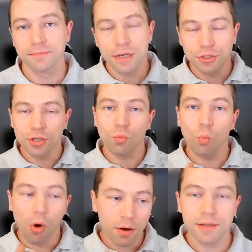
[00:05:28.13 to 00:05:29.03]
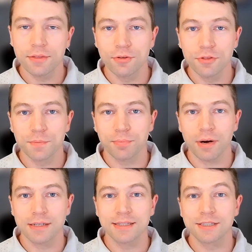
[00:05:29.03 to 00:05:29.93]
But it took walking through this
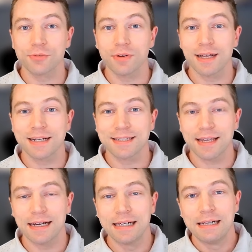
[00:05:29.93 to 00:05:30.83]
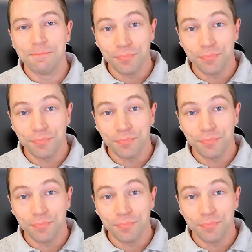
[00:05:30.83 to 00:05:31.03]
process to realize that